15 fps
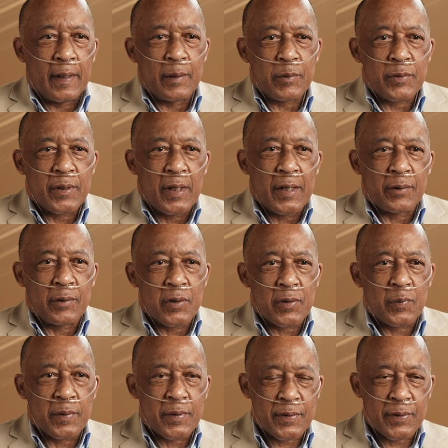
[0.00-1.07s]
I was
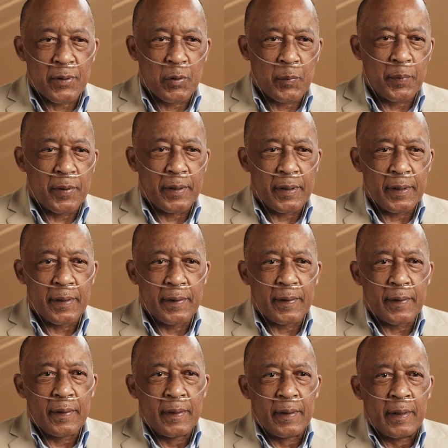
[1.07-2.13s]
diagnosed with
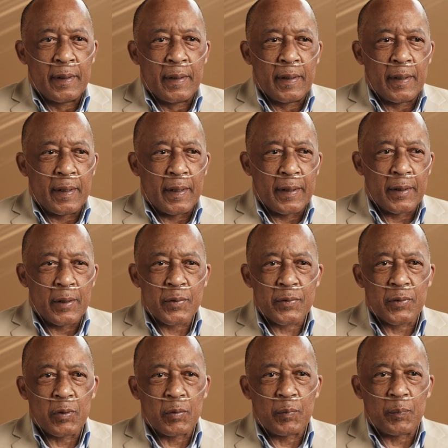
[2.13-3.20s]
COPD, and
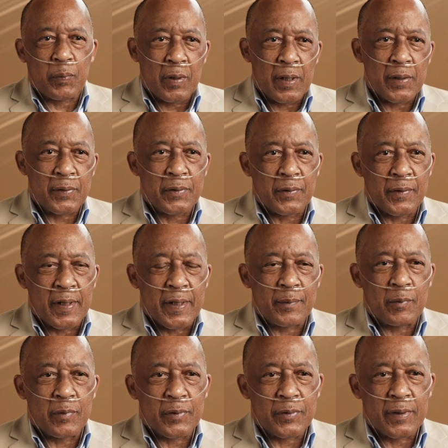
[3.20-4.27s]
also prior to
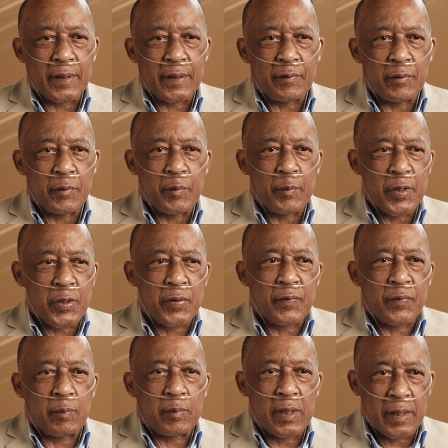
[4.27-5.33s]
that was
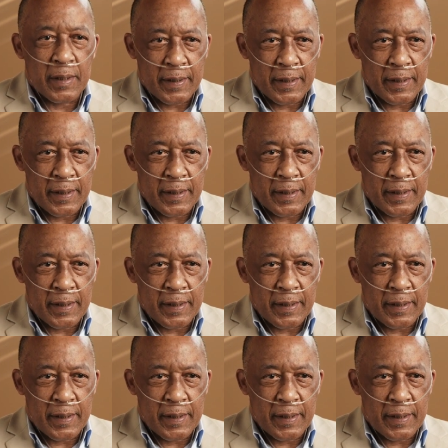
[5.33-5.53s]
remission from lung